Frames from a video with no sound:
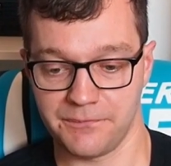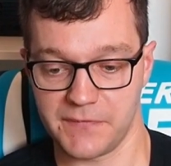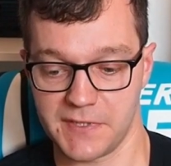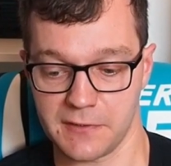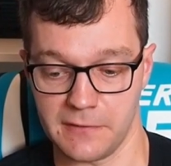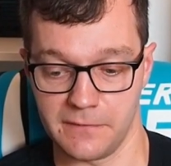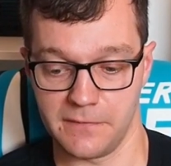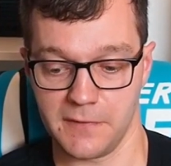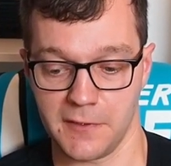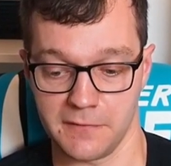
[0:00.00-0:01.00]
sort of
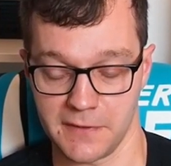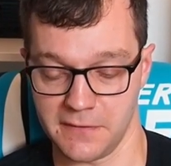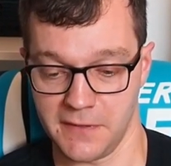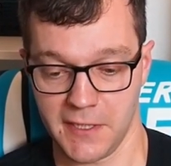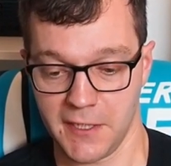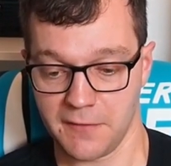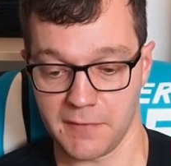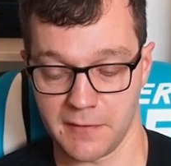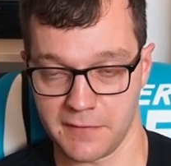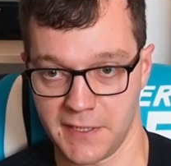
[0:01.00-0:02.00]
oldie
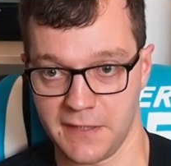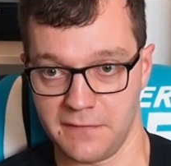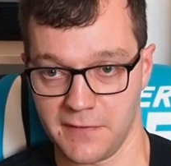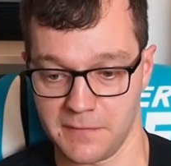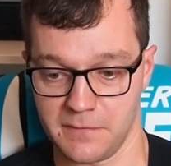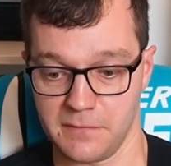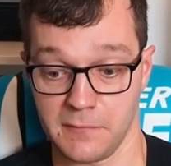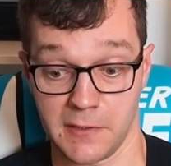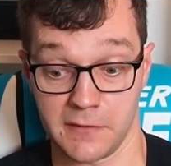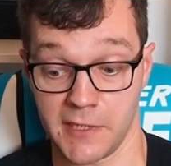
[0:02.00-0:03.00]
worldy from
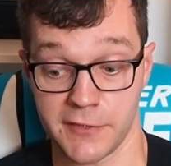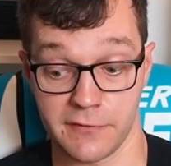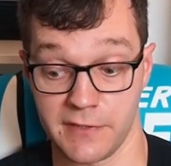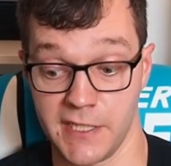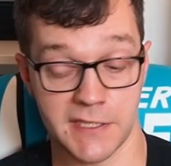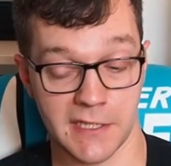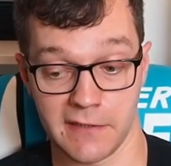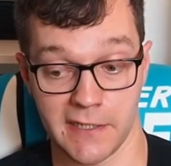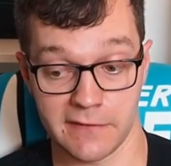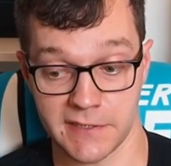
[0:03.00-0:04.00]
100 years ago
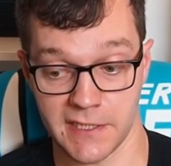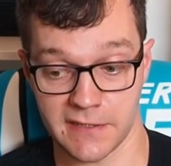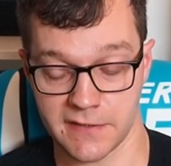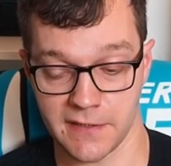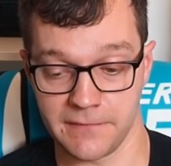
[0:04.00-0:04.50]
now, isn't it? So